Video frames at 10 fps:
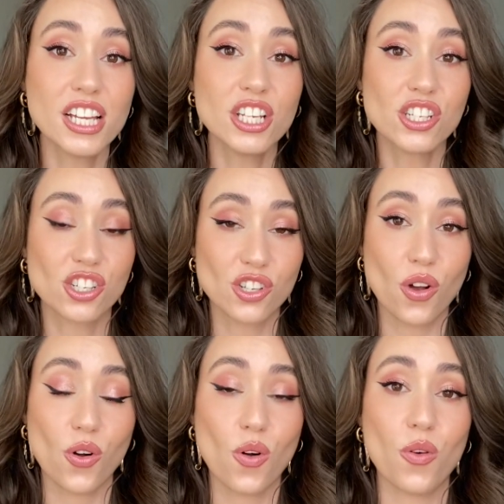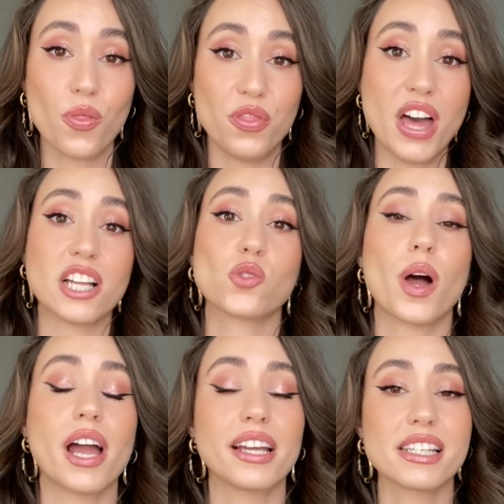So that's
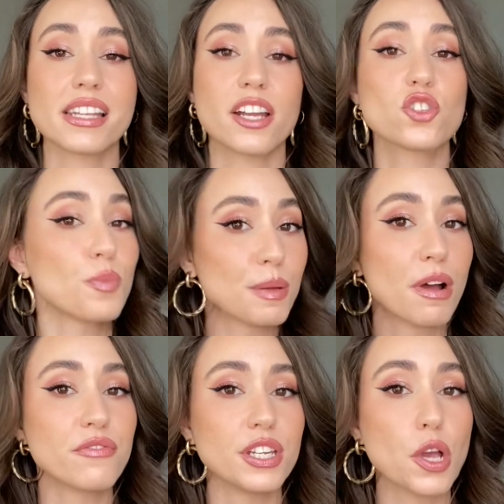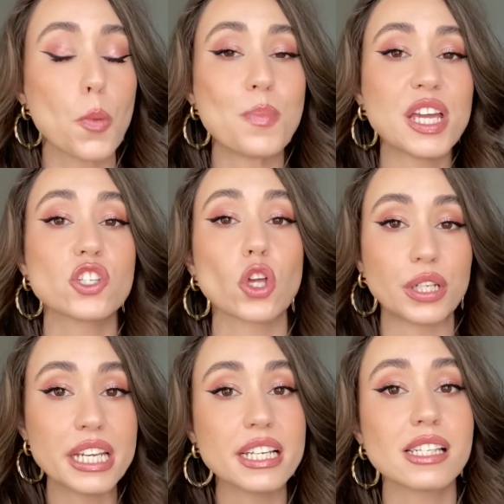why I decided to make my video based on
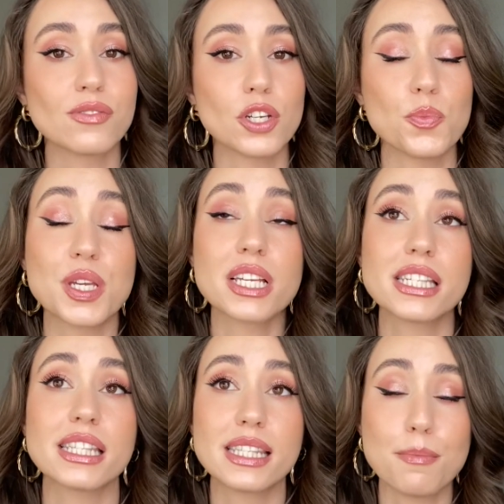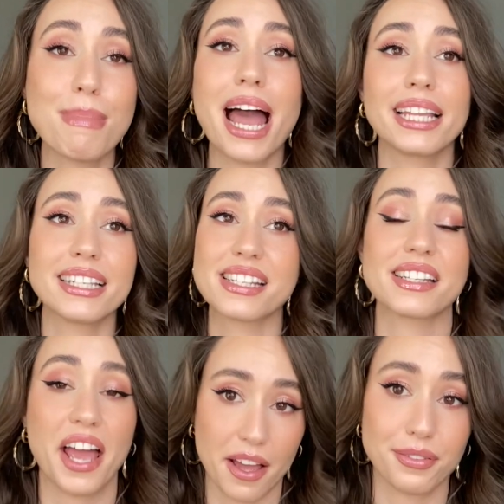his video, because the man doesn't
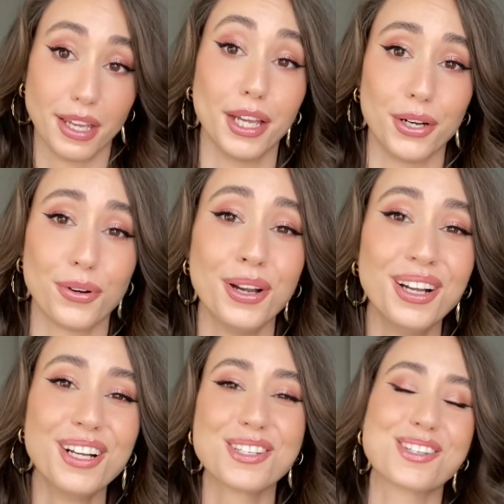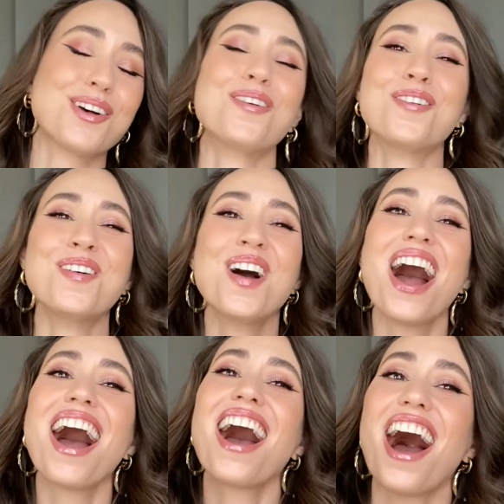have hair. So
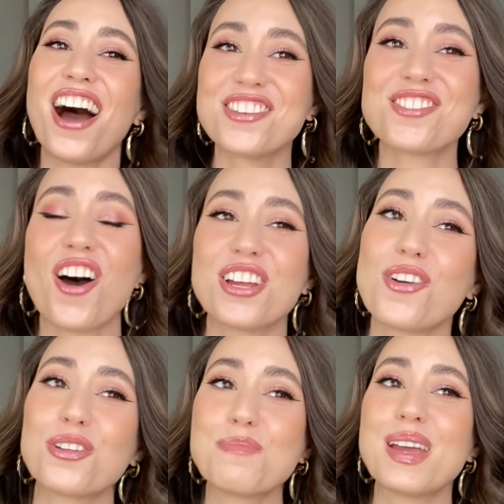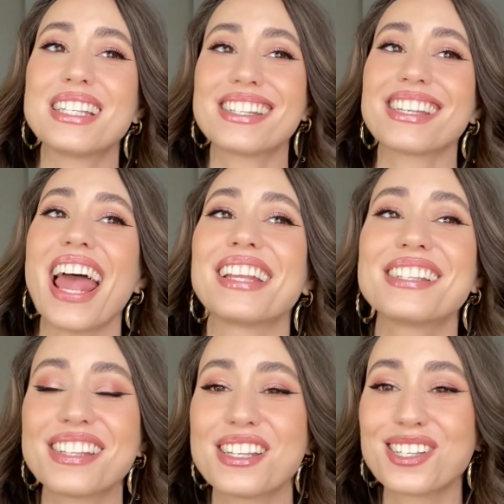I thought it only made
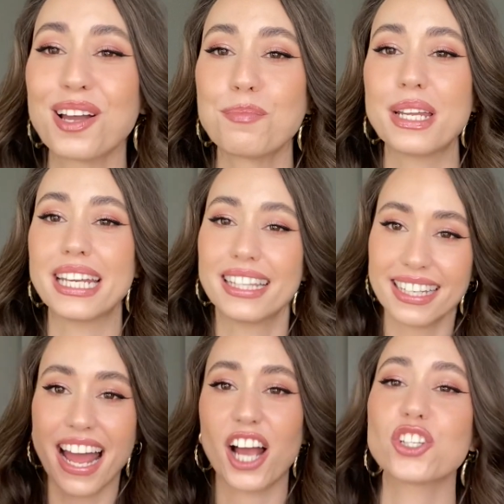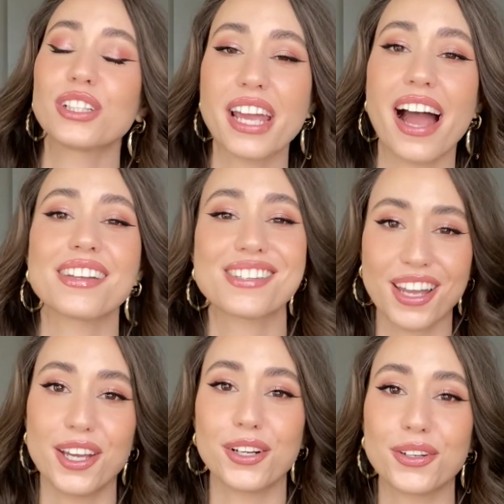sense that somebody that actually has
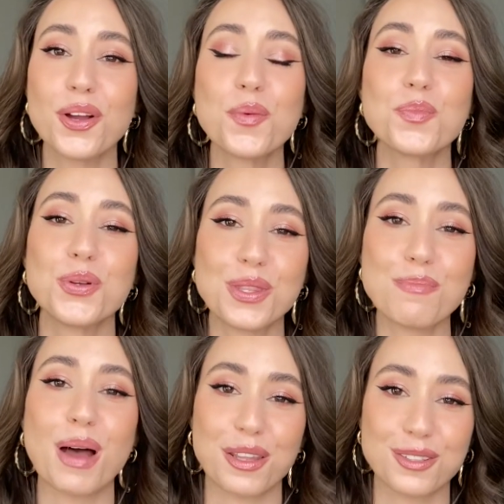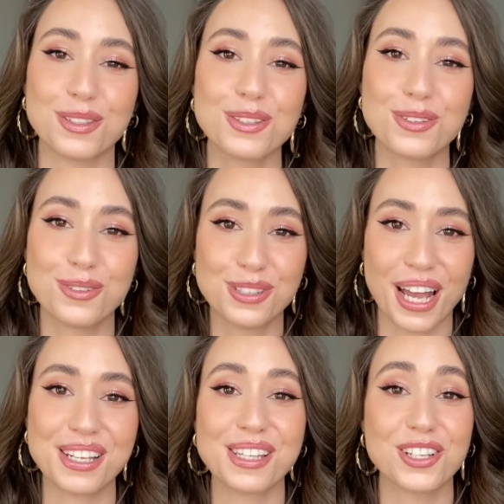hair put the method to
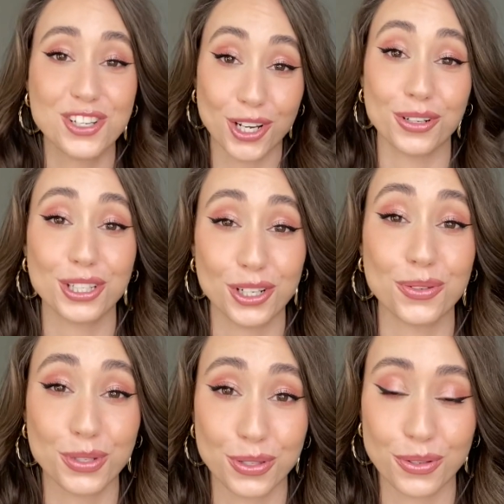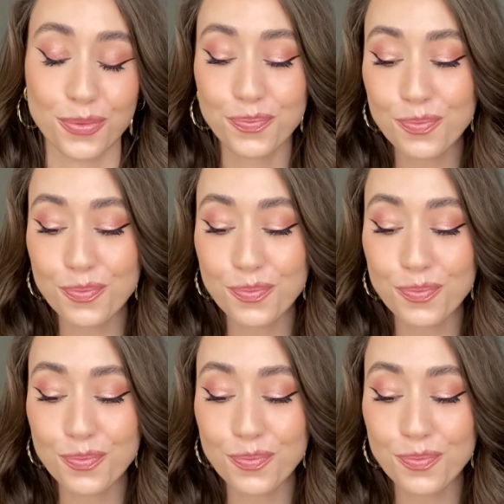test and share it here with you.